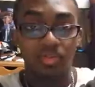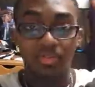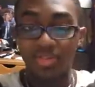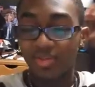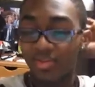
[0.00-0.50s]

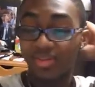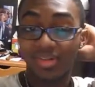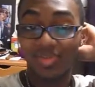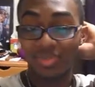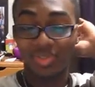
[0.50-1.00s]
So
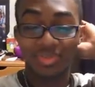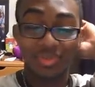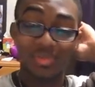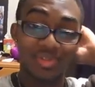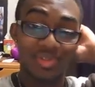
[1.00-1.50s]
I'm just going
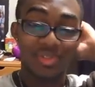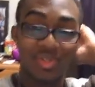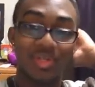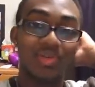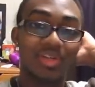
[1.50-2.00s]
to record this
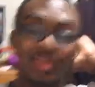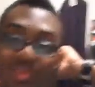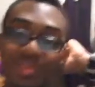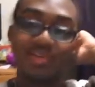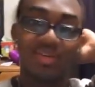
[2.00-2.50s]
really quickly
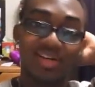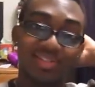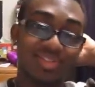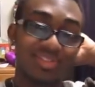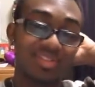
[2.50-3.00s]
so I
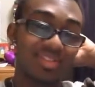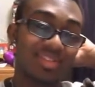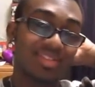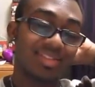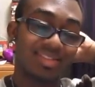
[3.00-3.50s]
can just
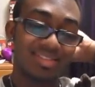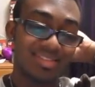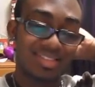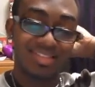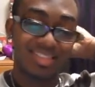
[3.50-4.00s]

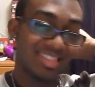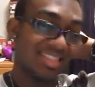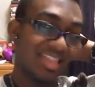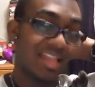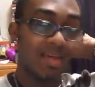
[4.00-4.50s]

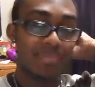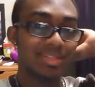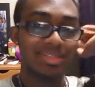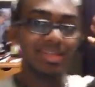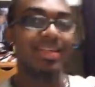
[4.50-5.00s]
slap
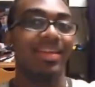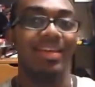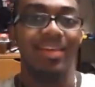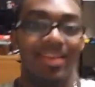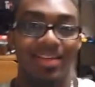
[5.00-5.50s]
it together